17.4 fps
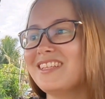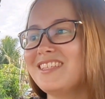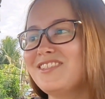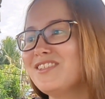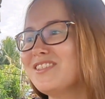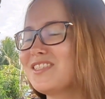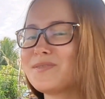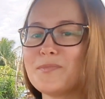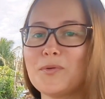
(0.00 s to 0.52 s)
it's
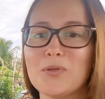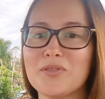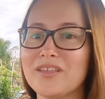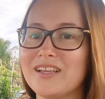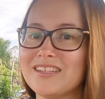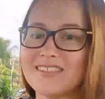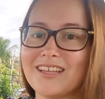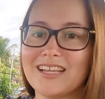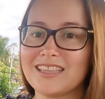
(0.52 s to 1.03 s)
just small
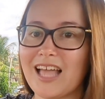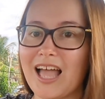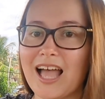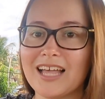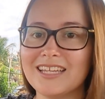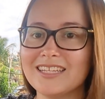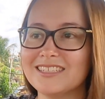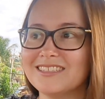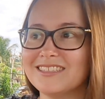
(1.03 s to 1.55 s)
things like
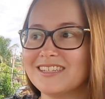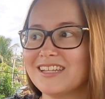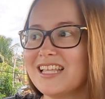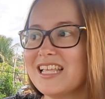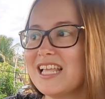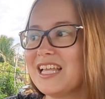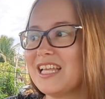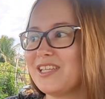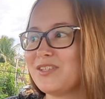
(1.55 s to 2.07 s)
that, and
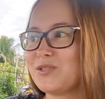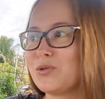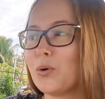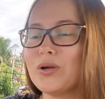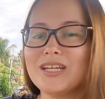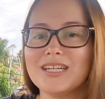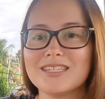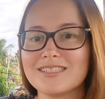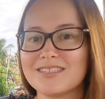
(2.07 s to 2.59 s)

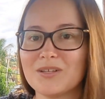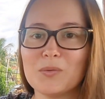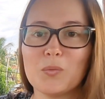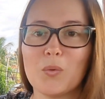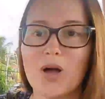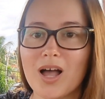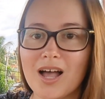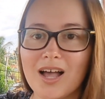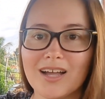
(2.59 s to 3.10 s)
toilets that
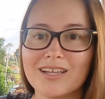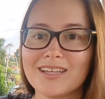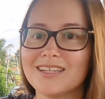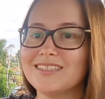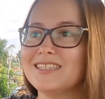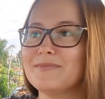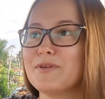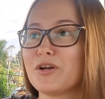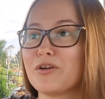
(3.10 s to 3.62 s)
work,
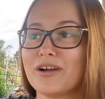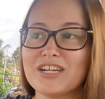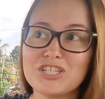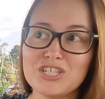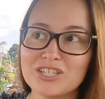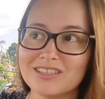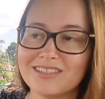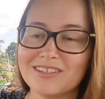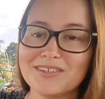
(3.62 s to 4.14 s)
and
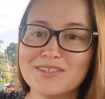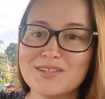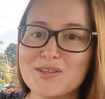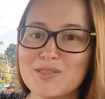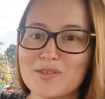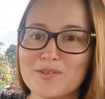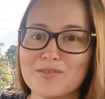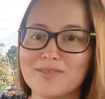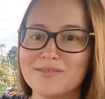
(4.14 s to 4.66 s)
immigration that,
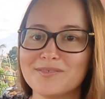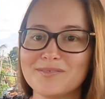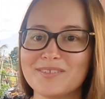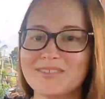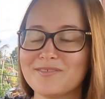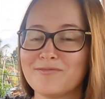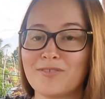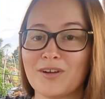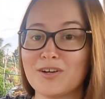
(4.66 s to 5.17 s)
that
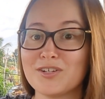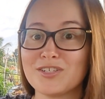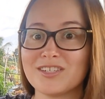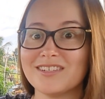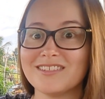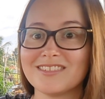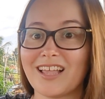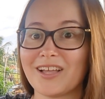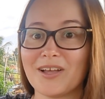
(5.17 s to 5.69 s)

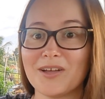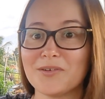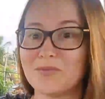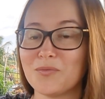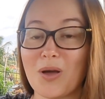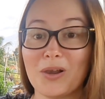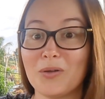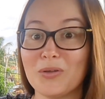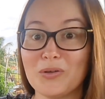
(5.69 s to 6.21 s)
functions like a
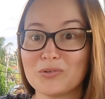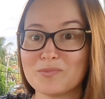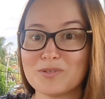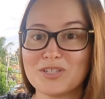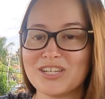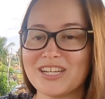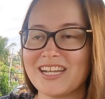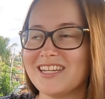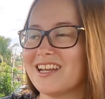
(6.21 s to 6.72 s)
well-oiled
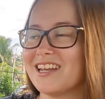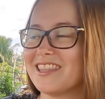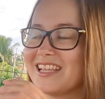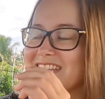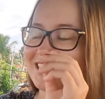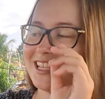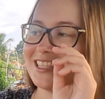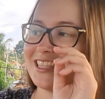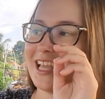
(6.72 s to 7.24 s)
machine and
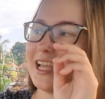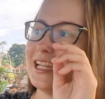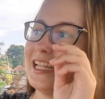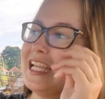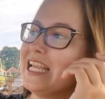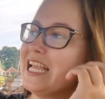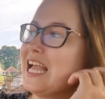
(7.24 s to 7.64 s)
things like that.